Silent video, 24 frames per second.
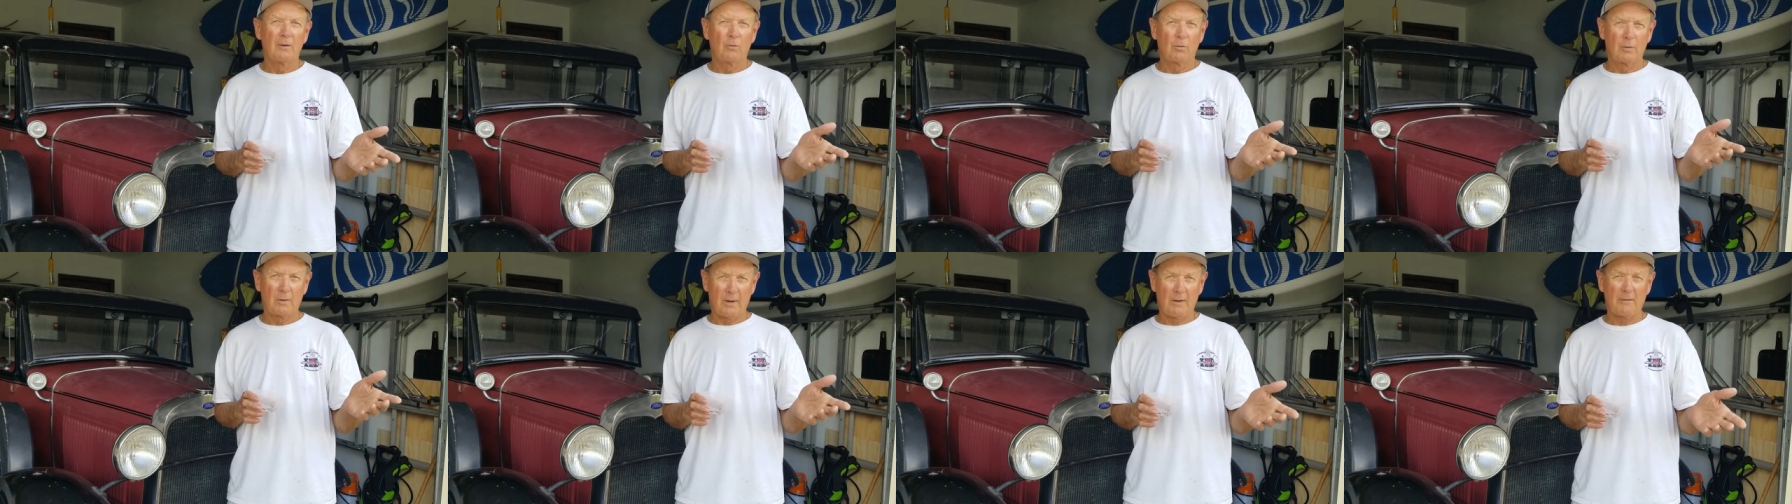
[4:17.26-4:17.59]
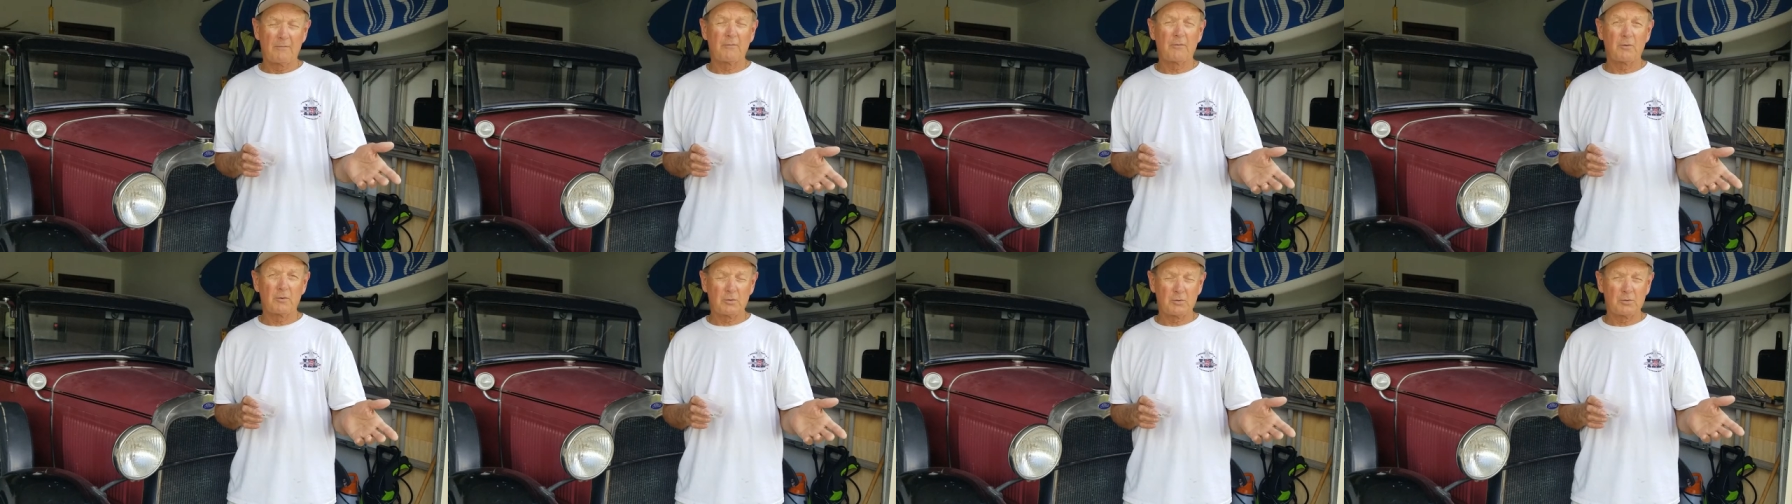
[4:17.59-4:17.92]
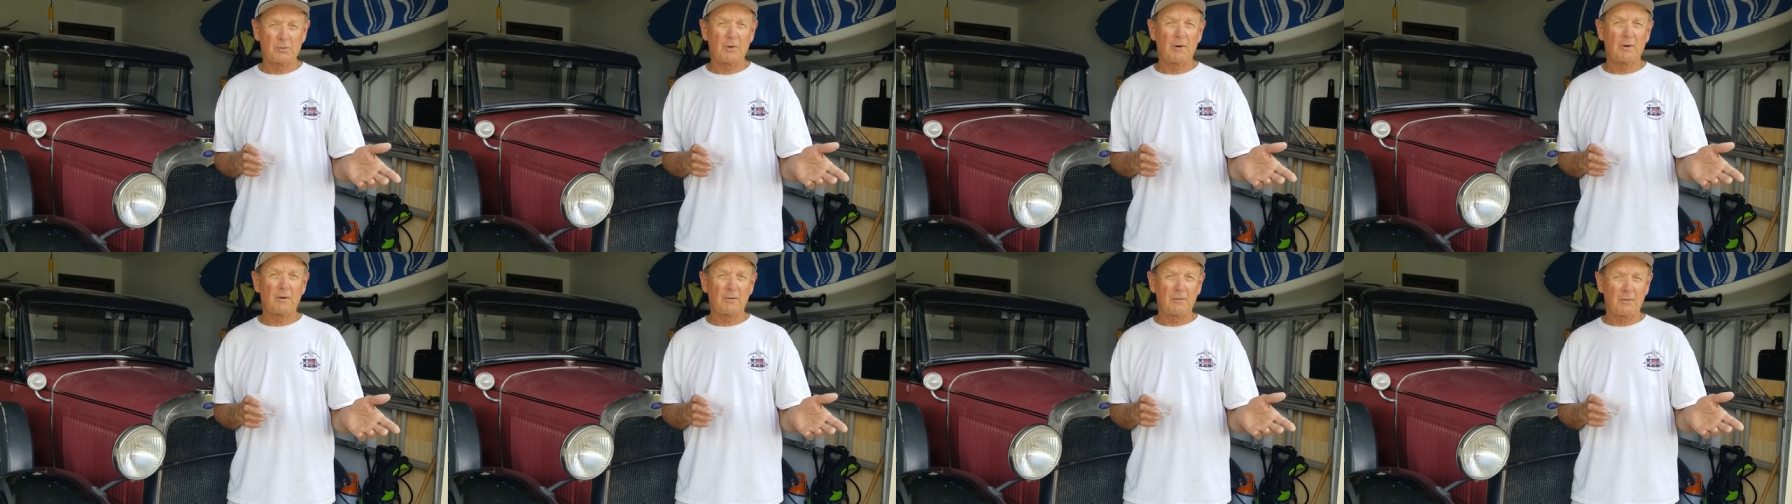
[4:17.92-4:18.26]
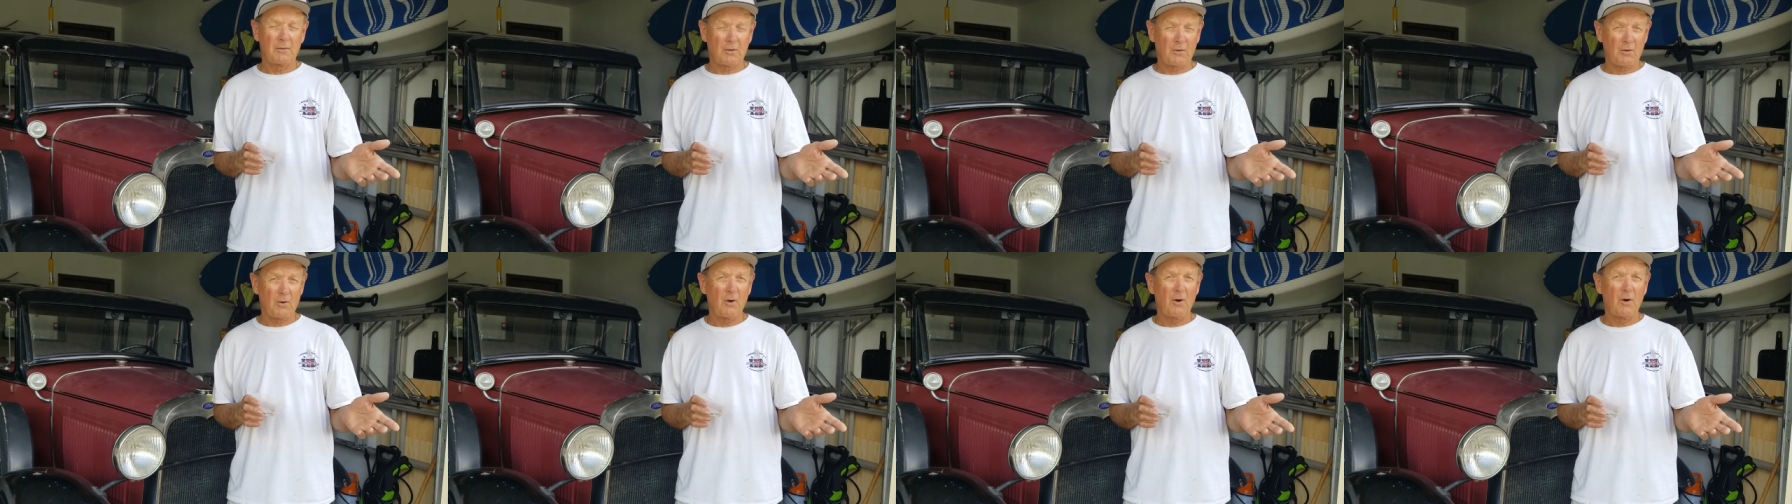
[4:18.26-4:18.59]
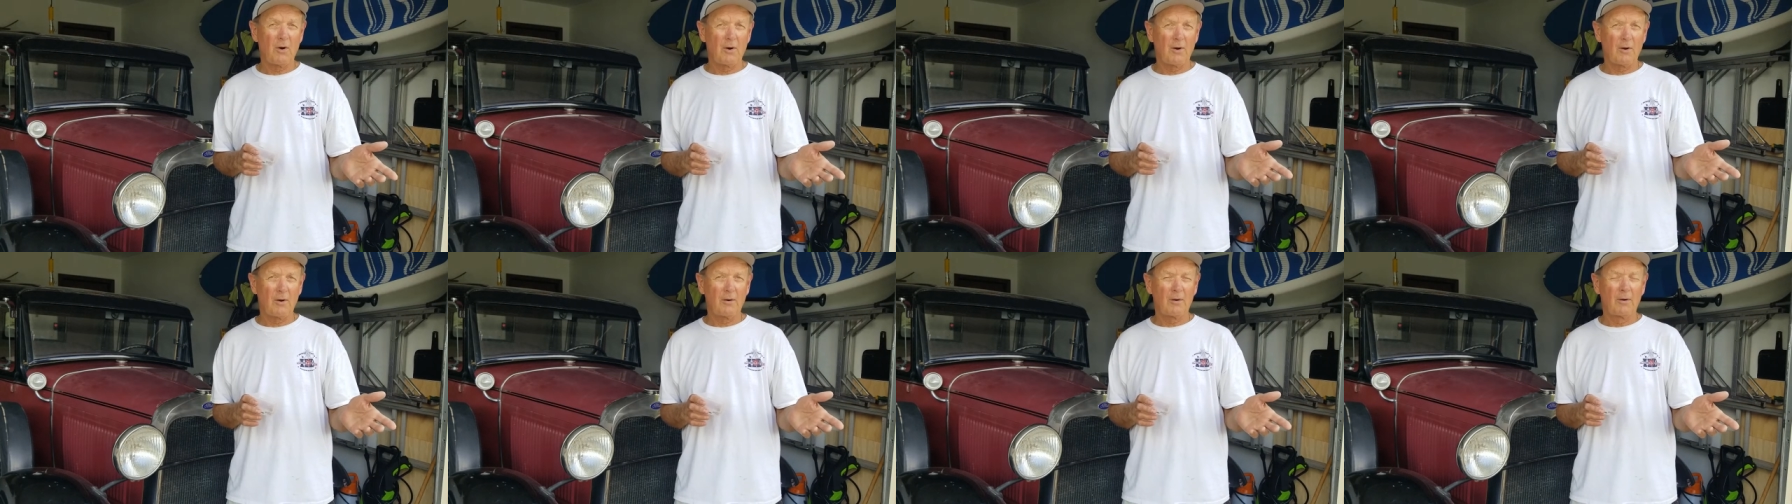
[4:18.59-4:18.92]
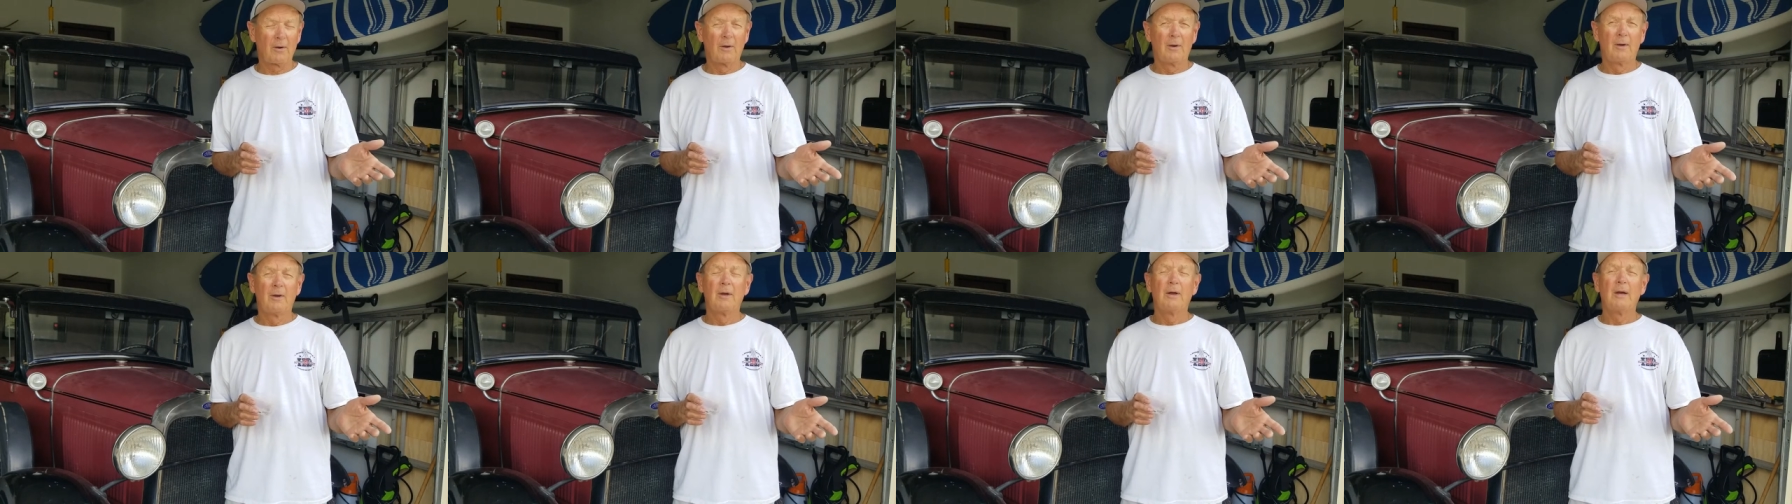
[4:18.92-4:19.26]
when I first started the car.
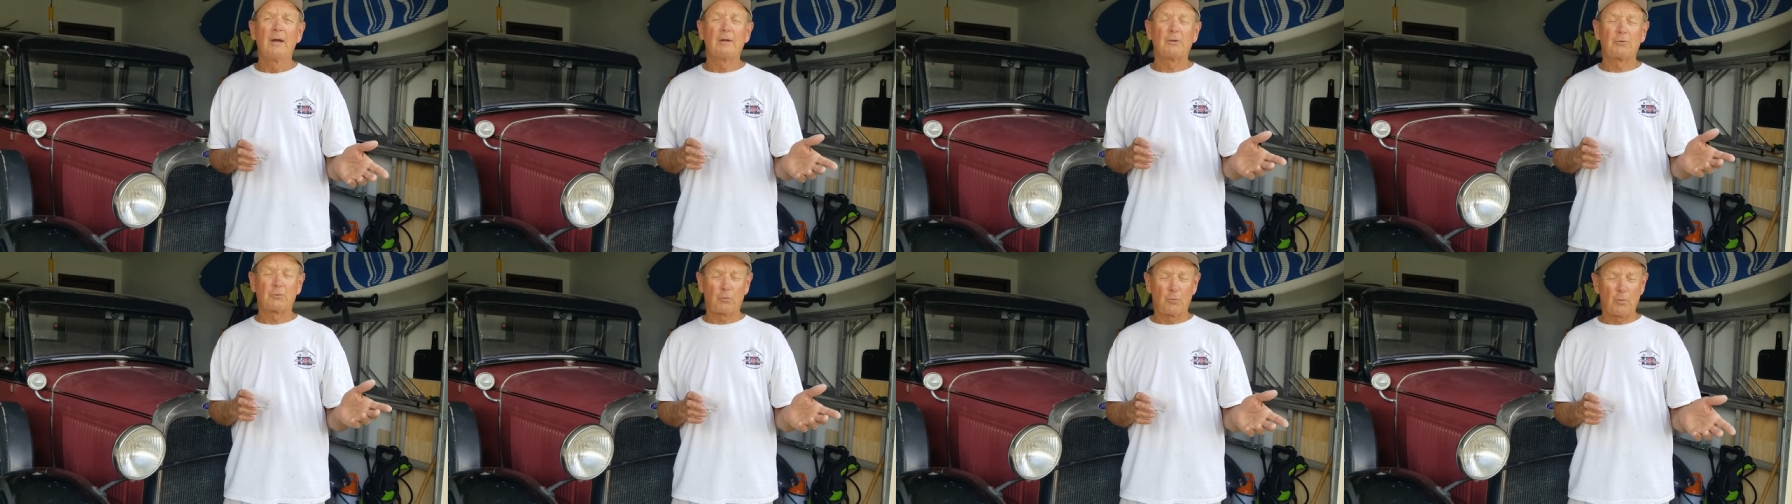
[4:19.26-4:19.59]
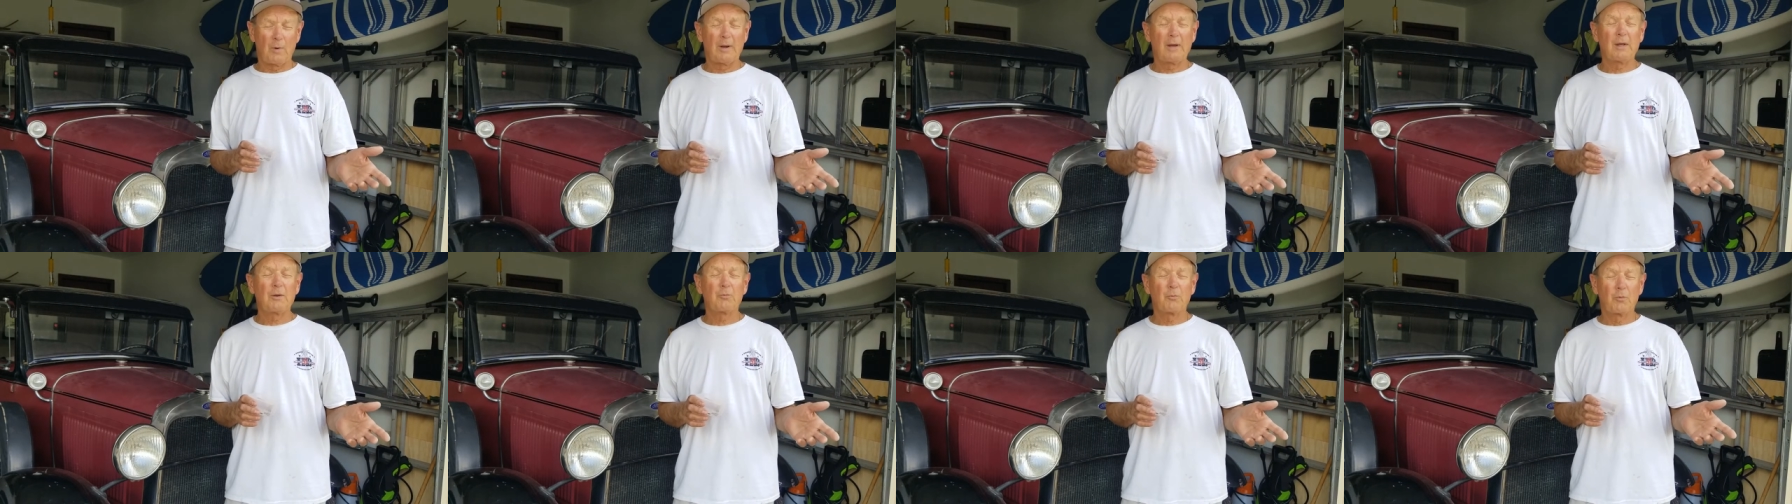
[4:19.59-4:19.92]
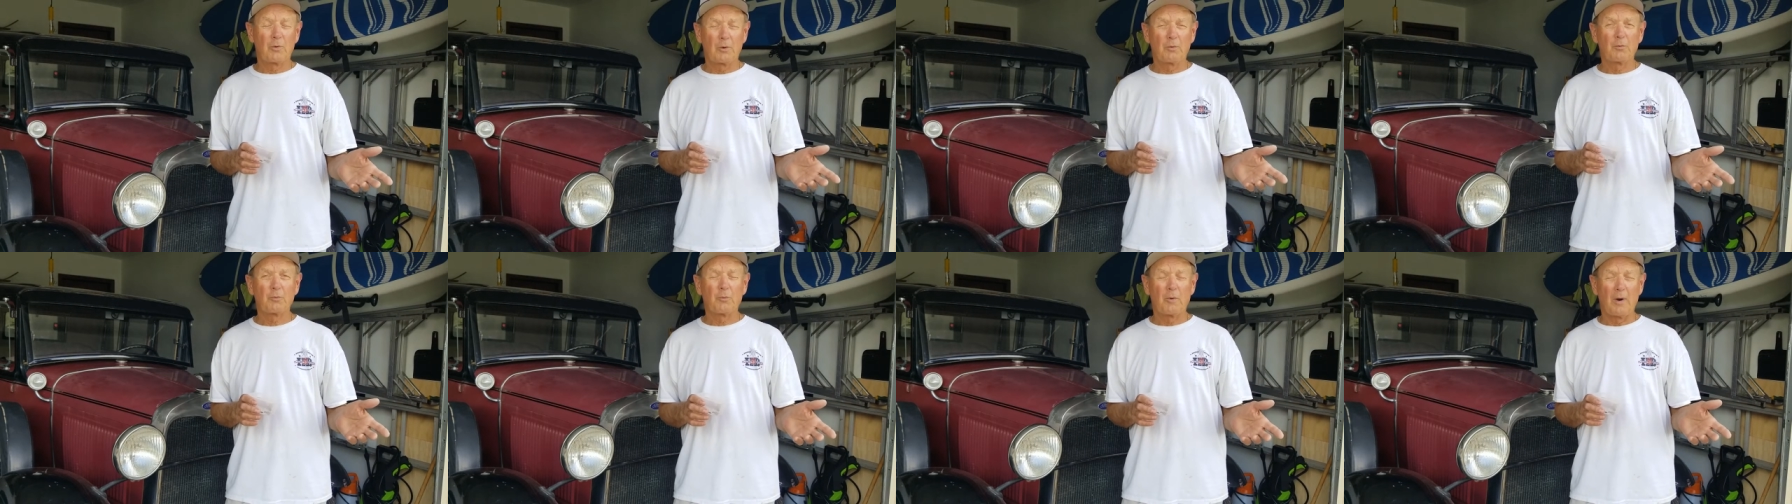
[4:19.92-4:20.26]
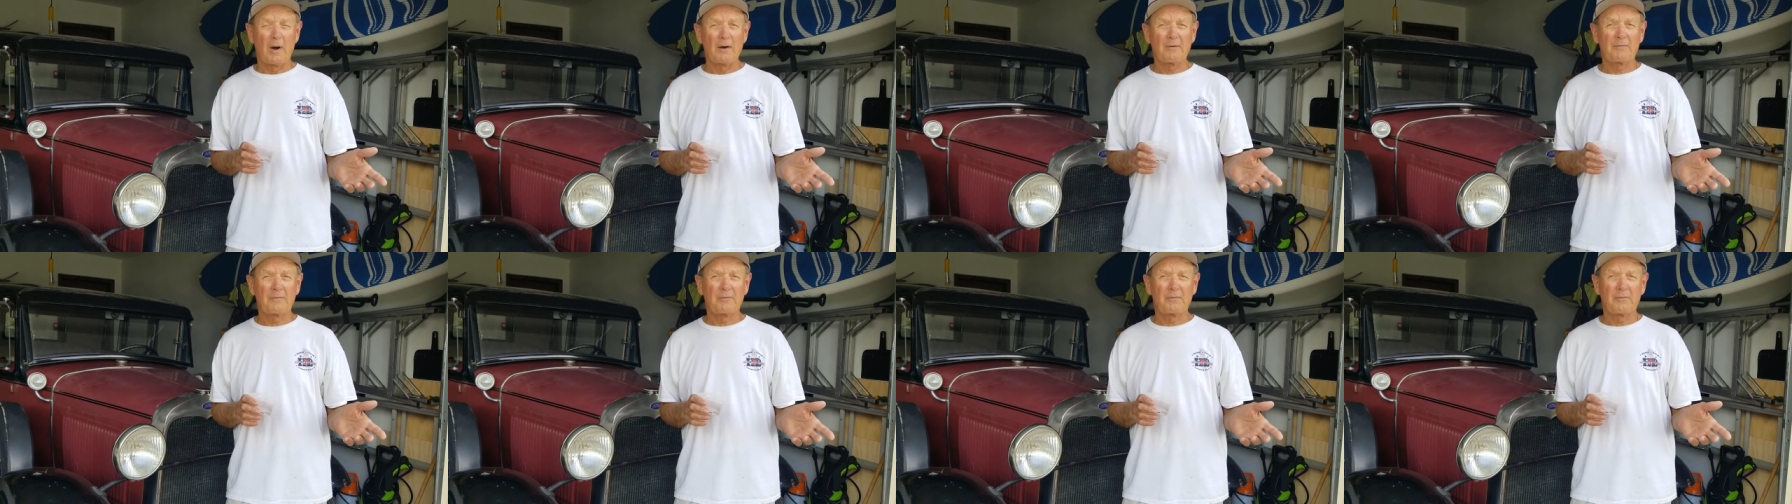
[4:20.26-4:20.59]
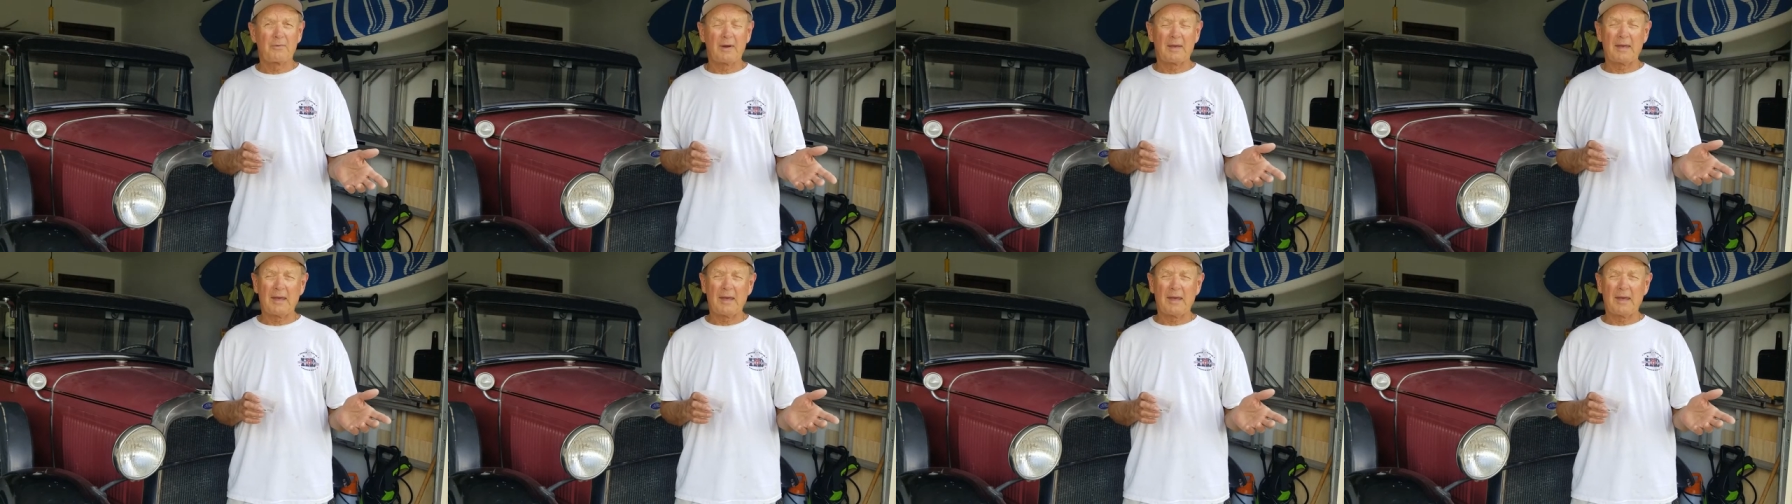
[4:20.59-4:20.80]
It's running real rough.